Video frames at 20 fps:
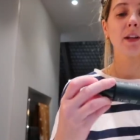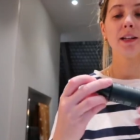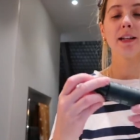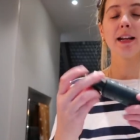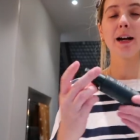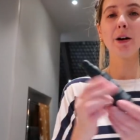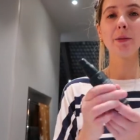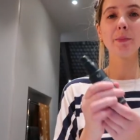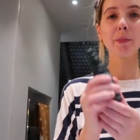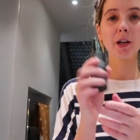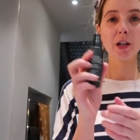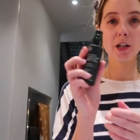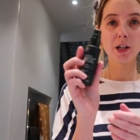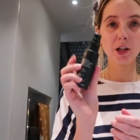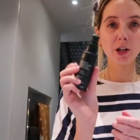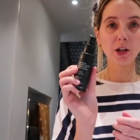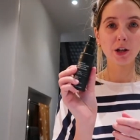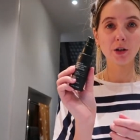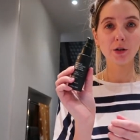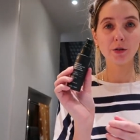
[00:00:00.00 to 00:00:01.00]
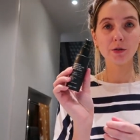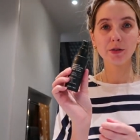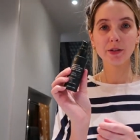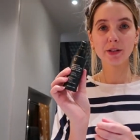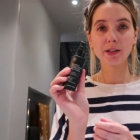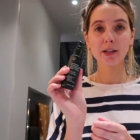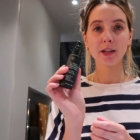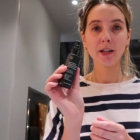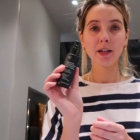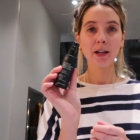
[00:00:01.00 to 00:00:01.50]
Now I'm going to
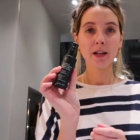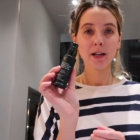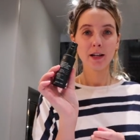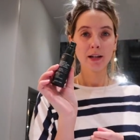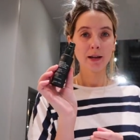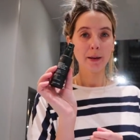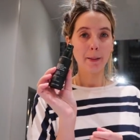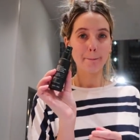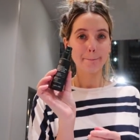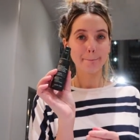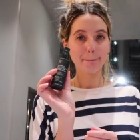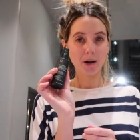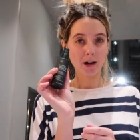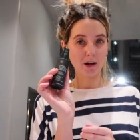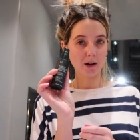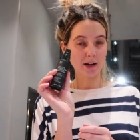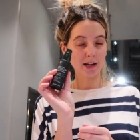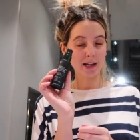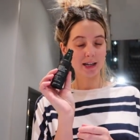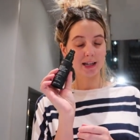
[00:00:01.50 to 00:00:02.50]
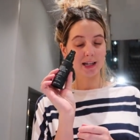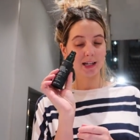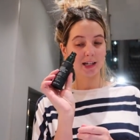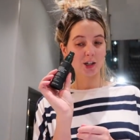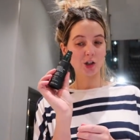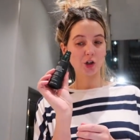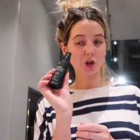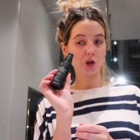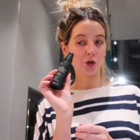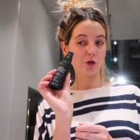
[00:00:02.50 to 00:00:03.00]
use my
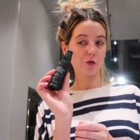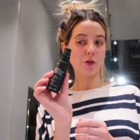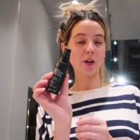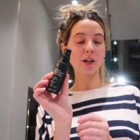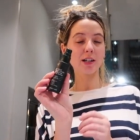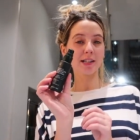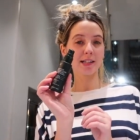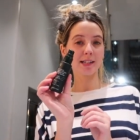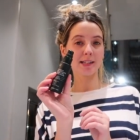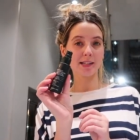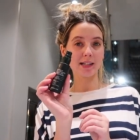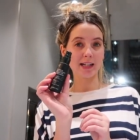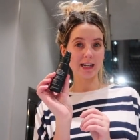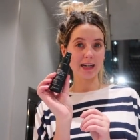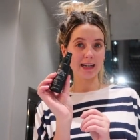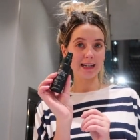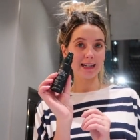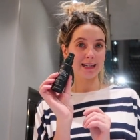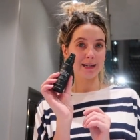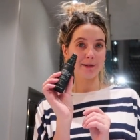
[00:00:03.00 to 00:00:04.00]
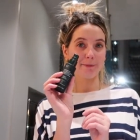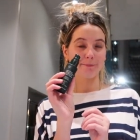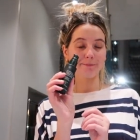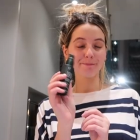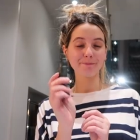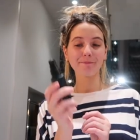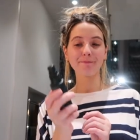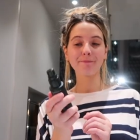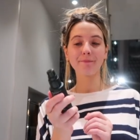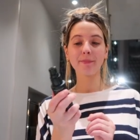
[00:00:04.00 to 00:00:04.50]
trusty
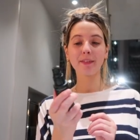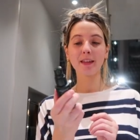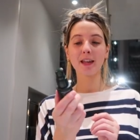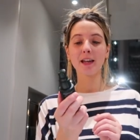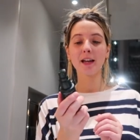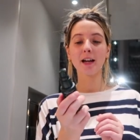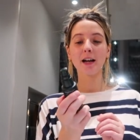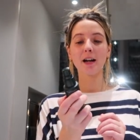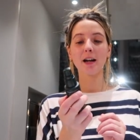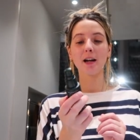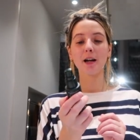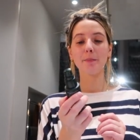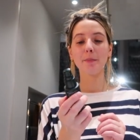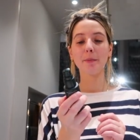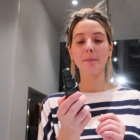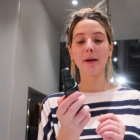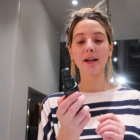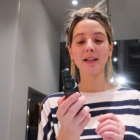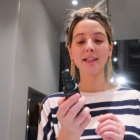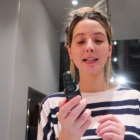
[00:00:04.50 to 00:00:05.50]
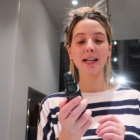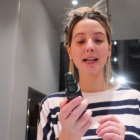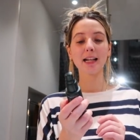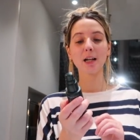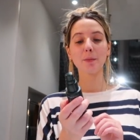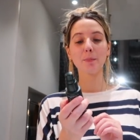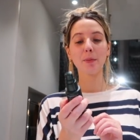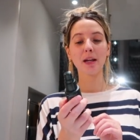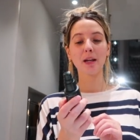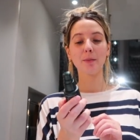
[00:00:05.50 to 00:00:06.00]
um,
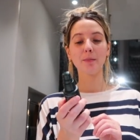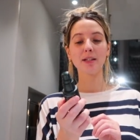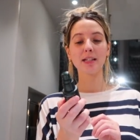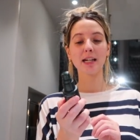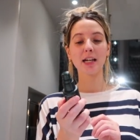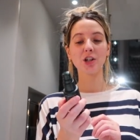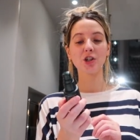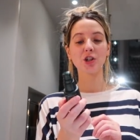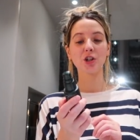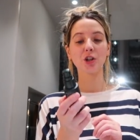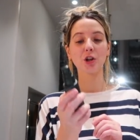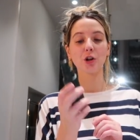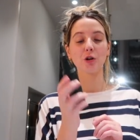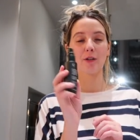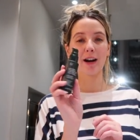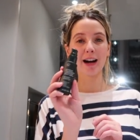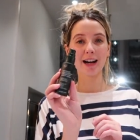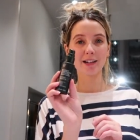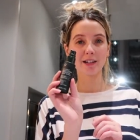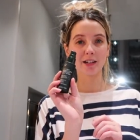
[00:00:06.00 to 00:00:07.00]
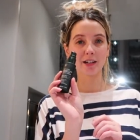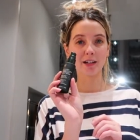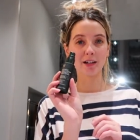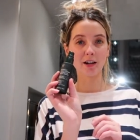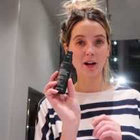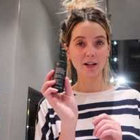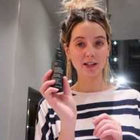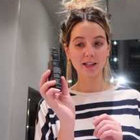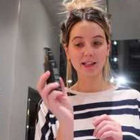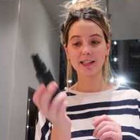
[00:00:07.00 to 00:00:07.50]
Mandelic Pigmentation Corrector
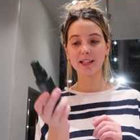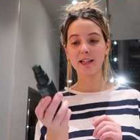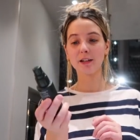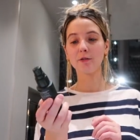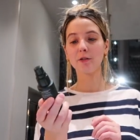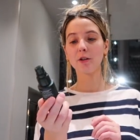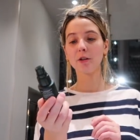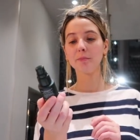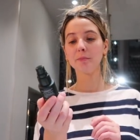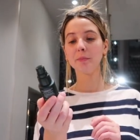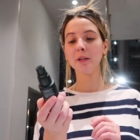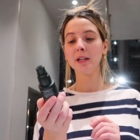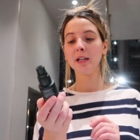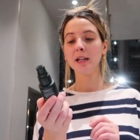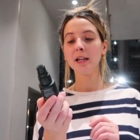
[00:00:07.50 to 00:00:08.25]
Night Serum.